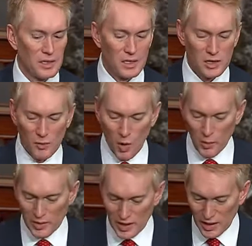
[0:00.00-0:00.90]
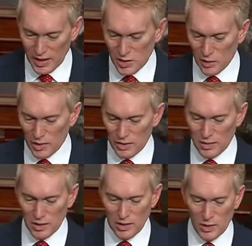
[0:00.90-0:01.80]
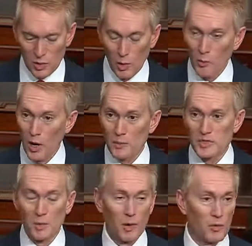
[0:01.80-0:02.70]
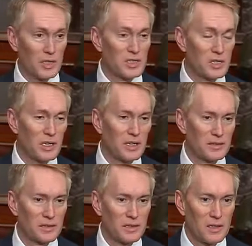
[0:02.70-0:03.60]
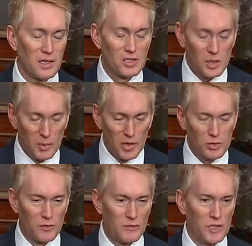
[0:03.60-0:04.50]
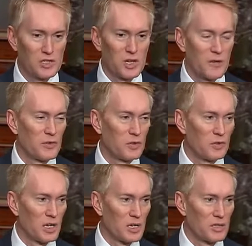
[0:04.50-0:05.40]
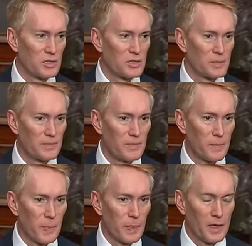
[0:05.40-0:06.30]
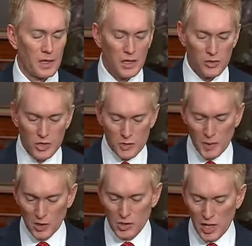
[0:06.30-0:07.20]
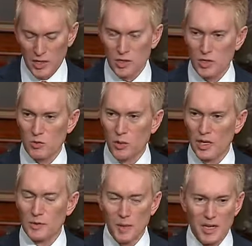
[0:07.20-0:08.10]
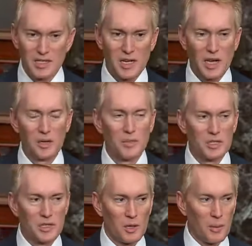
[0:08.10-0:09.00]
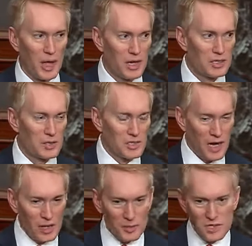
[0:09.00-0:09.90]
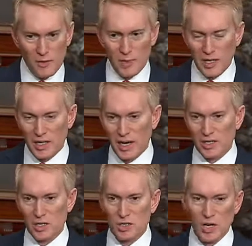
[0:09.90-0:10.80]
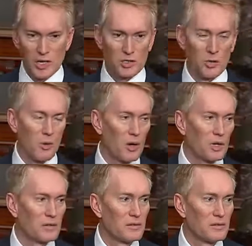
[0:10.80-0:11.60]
The more we dig into it, the more problems that we really see. Some of those are philosophical changes. This bill changes what has been entitlements in the past. Entitlements have been connected to actually work,